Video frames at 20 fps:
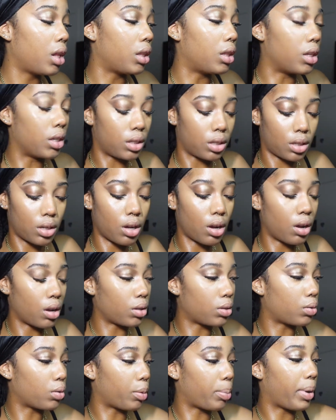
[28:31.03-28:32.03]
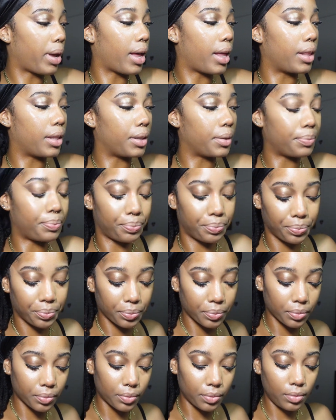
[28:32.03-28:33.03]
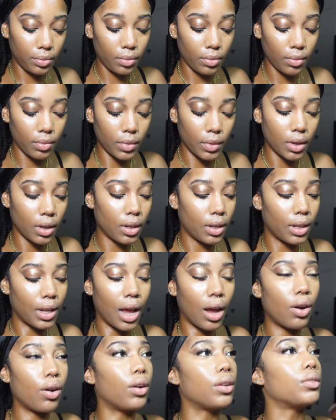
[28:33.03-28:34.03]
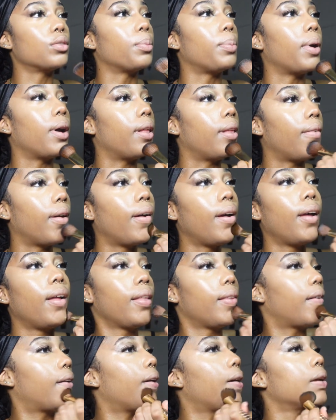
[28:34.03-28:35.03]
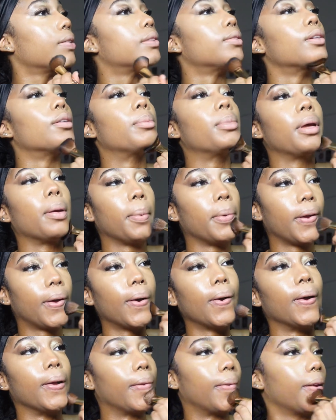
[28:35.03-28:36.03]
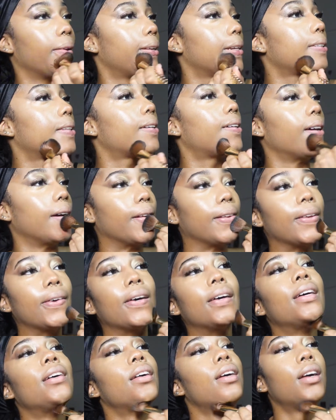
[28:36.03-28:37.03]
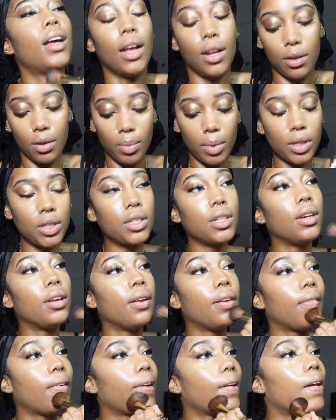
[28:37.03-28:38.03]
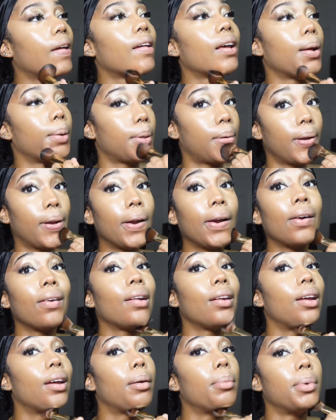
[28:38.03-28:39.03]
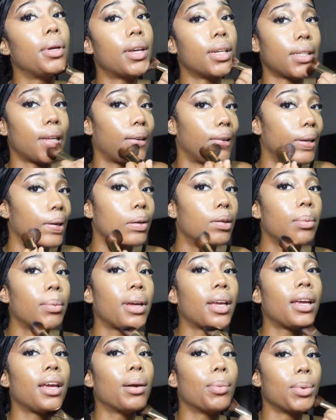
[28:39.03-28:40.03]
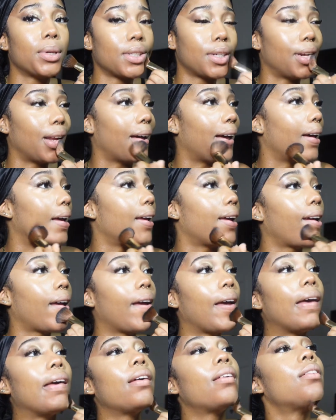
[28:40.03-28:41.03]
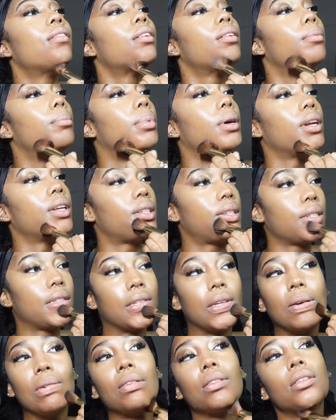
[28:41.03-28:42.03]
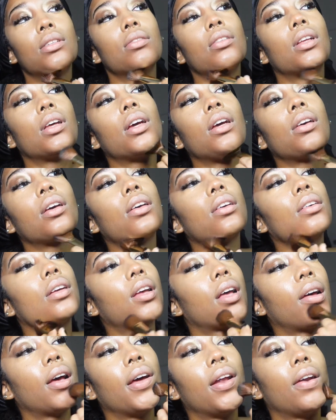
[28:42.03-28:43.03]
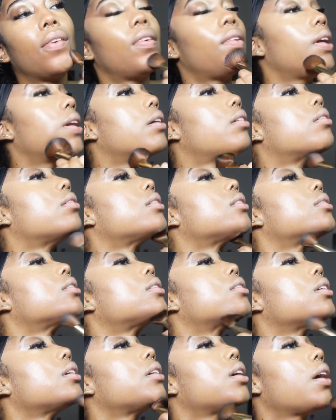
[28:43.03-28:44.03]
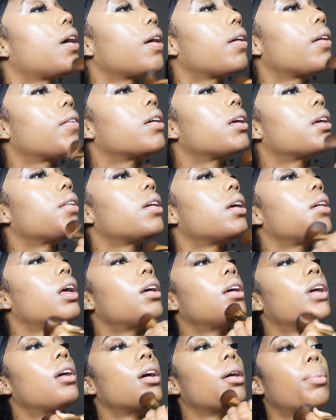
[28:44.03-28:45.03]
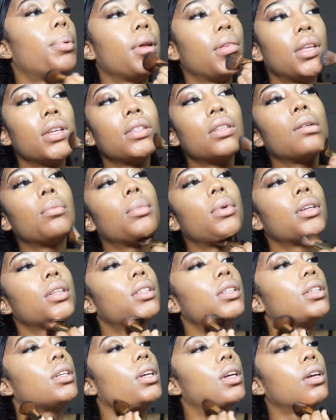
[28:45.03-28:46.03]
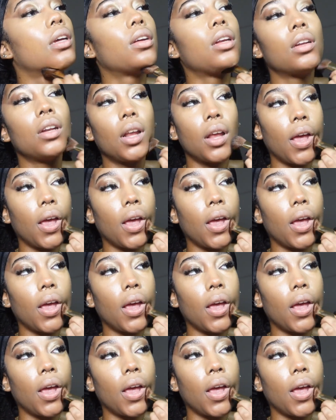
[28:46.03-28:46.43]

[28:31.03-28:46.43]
This contour palette. Not contour palette. The contour, babe. The contour. Just the contour. I do my chin. I'm trying to hurry up because I don't want my camera to die. But it's just going to like I don't really know what this is. I put this on my chin.